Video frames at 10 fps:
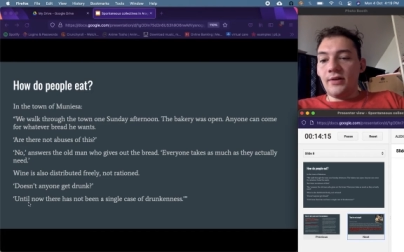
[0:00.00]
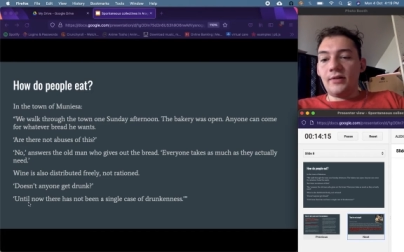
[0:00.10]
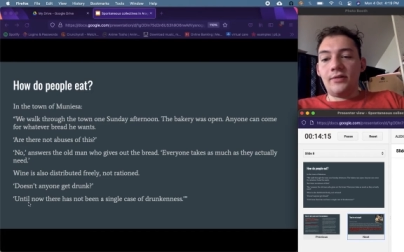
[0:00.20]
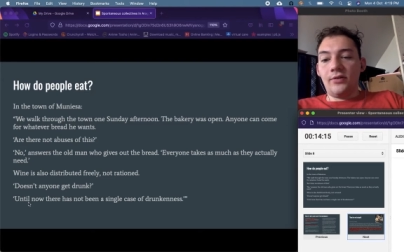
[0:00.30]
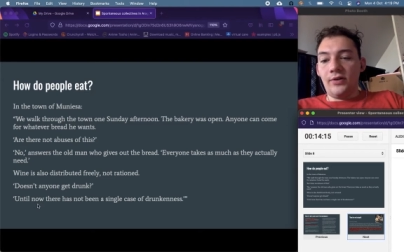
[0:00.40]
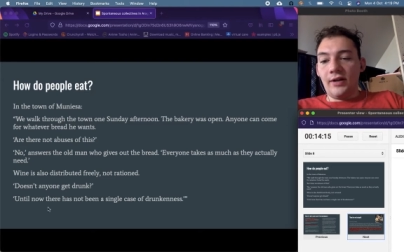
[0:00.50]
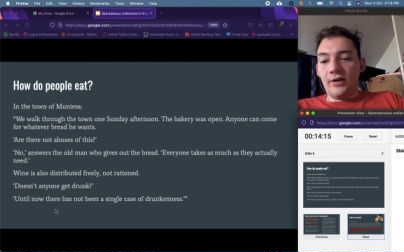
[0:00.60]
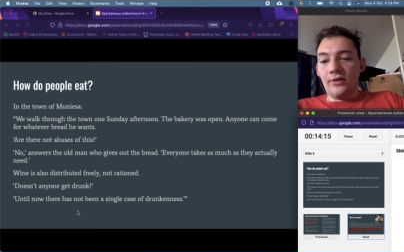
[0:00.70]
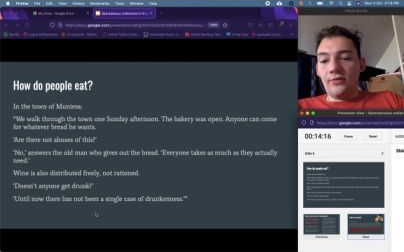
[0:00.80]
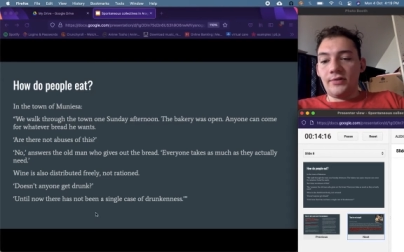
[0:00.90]
Until now,
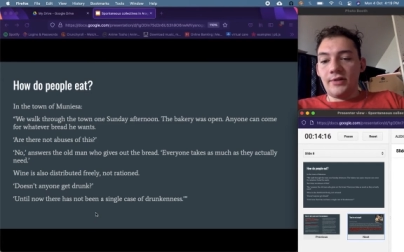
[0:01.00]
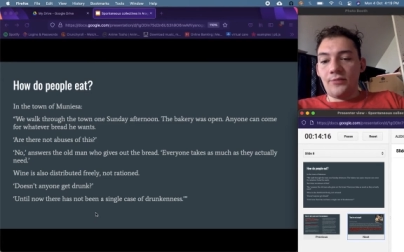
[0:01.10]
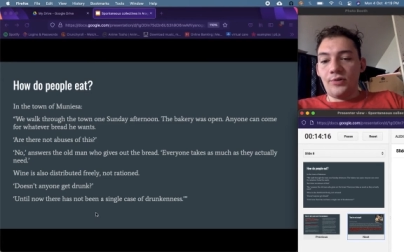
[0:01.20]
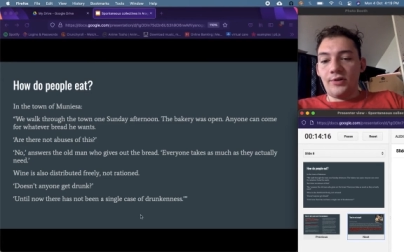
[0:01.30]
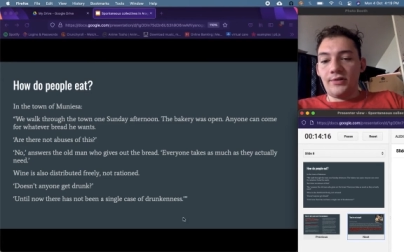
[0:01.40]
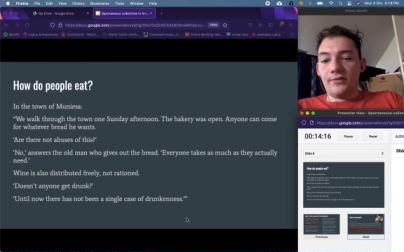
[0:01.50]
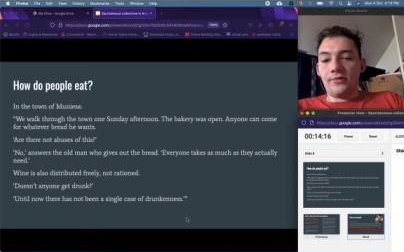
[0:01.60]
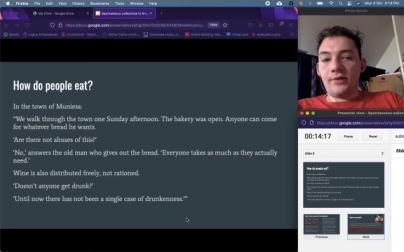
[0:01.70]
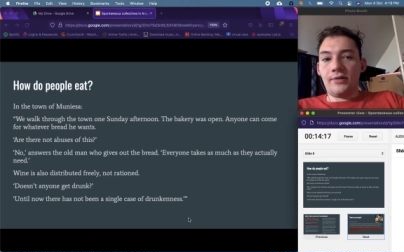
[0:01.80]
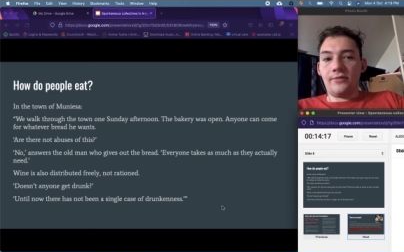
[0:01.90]
there has not been a single
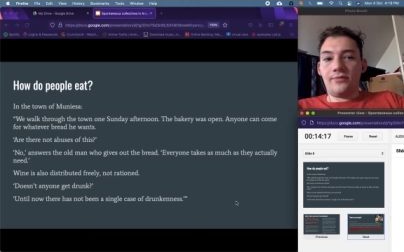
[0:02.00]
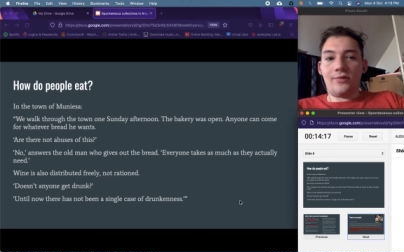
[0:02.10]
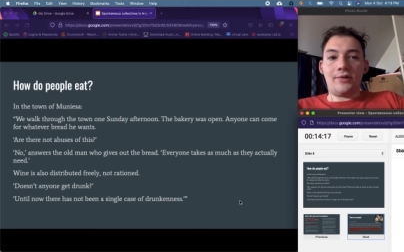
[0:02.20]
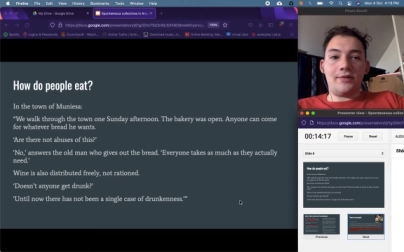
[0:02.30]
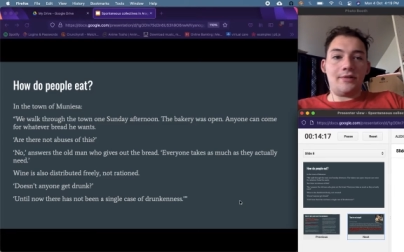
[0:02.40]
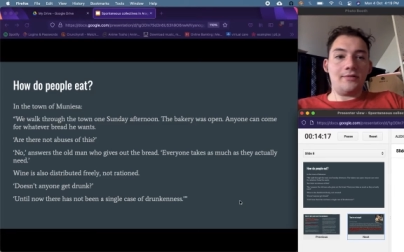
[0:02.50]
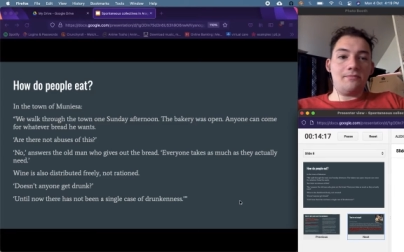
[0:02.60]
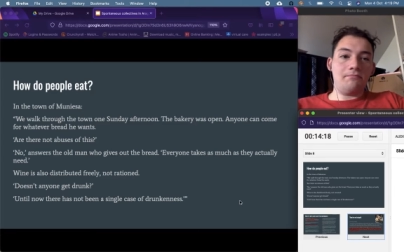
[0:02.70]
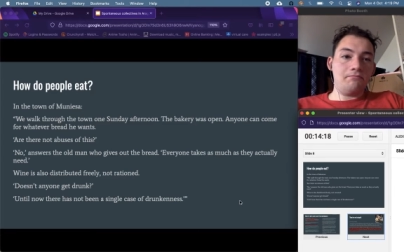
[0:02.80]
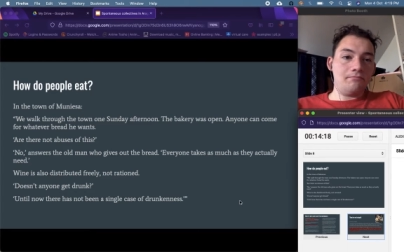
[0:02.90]
case of drunkenness.
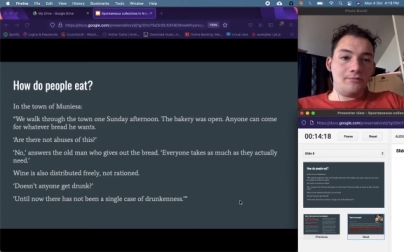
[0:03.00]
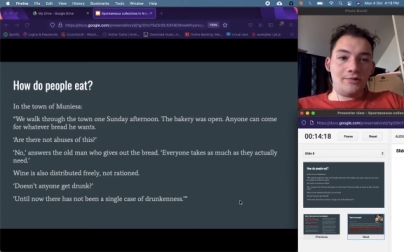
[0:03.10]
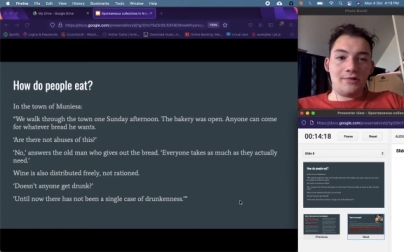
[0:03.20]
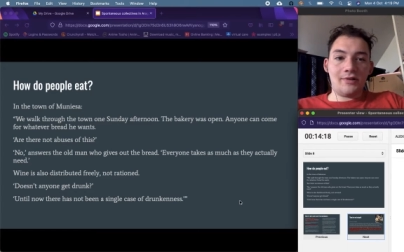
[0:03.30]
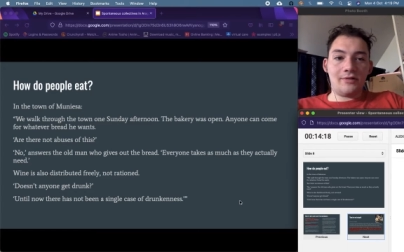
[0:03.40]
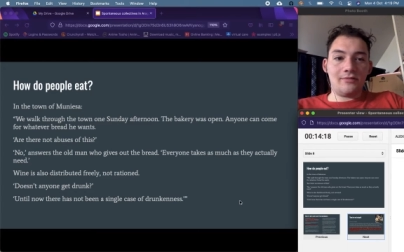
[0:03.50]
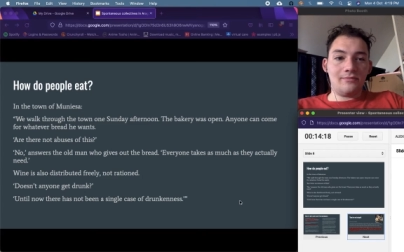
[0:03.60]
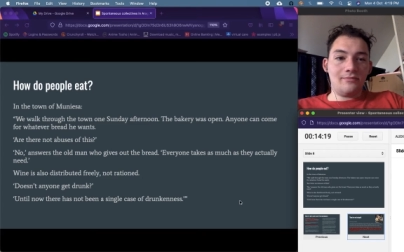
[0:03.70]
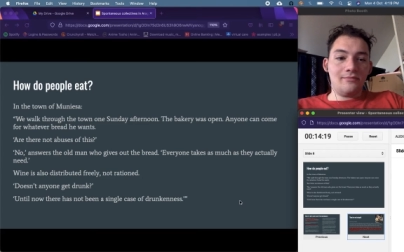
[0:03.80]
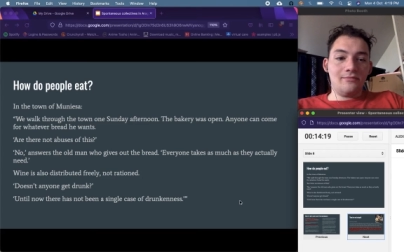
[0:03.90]
It's just like
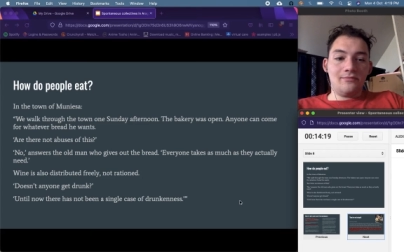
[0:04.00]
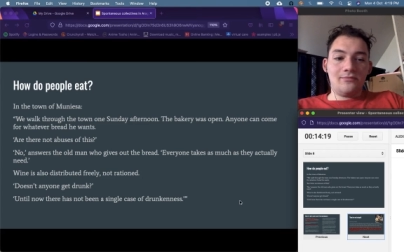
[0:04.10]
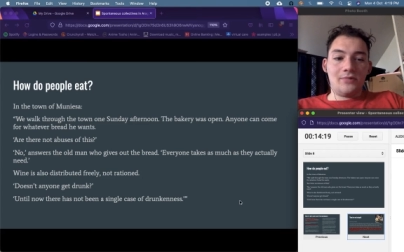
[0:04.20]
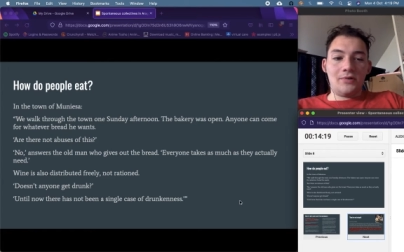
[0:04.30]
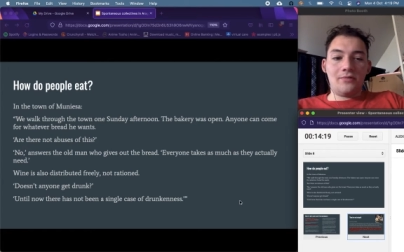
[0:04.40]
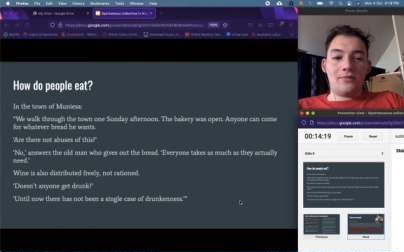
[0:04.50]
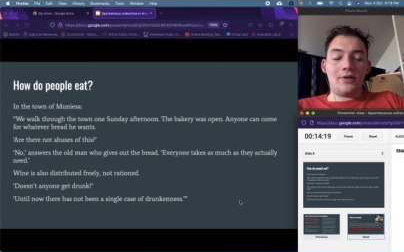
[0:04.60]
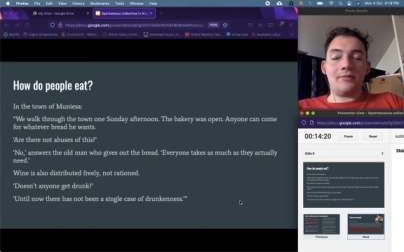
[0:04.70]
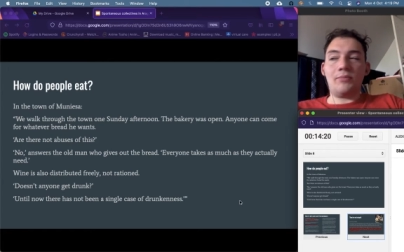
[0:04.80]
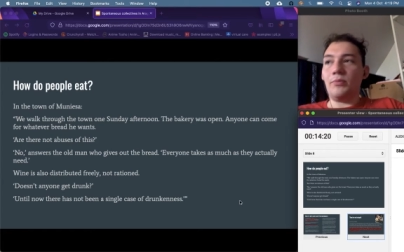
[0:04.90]
very cool.
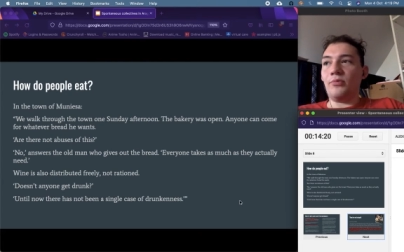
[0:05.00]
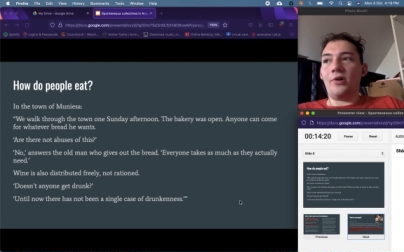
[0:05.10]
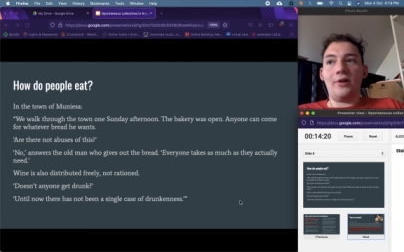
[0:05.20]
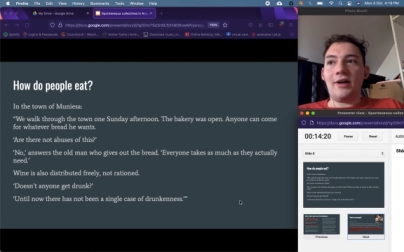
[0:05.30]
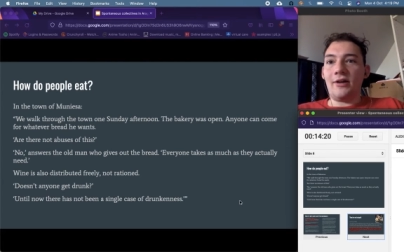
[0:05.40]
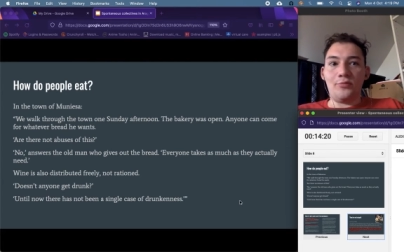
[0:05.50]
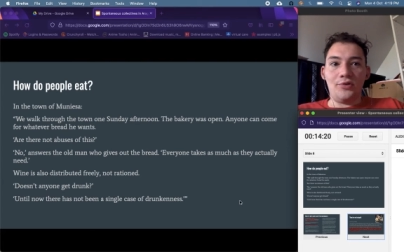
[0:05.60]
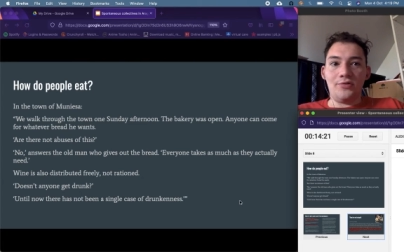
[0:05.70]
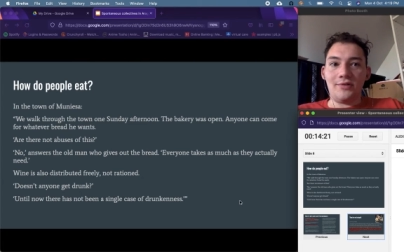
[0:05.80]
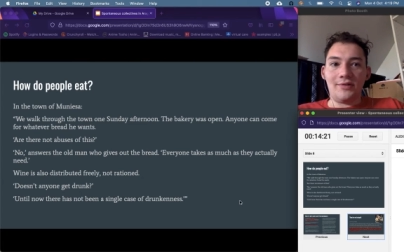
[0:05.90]
Like people are not
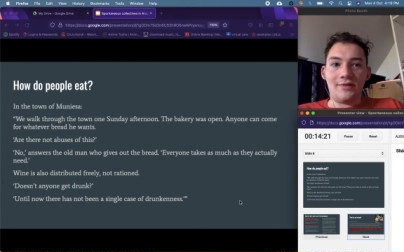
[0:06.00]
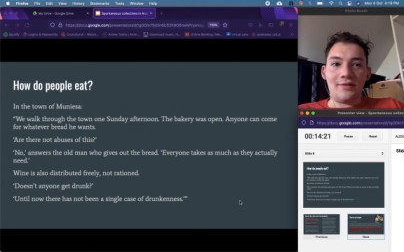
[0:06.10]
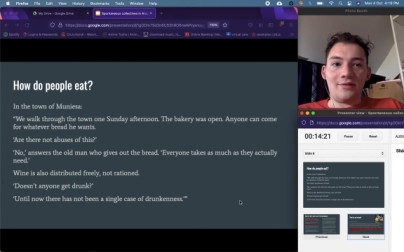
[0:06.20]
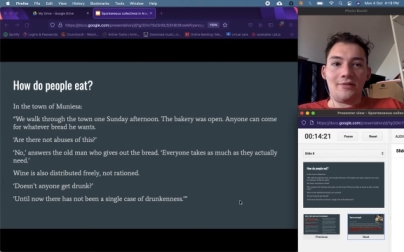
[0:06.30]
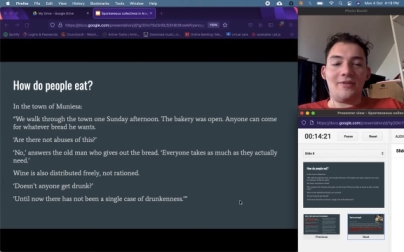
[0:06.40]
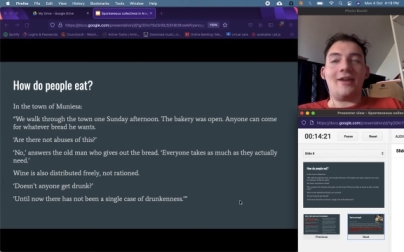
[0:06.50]
abusing the system. Like I